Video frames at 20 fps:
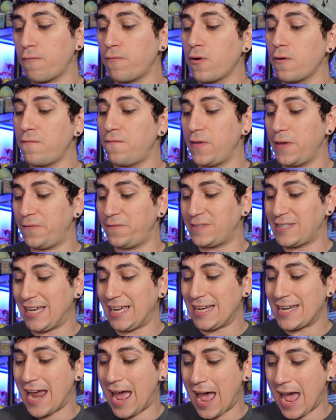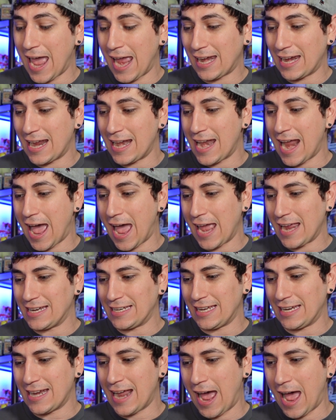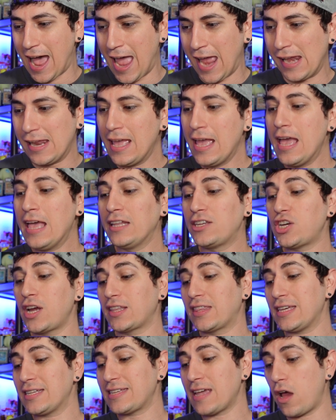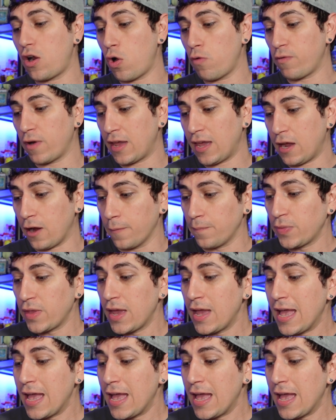for $59.99. Check this out over here.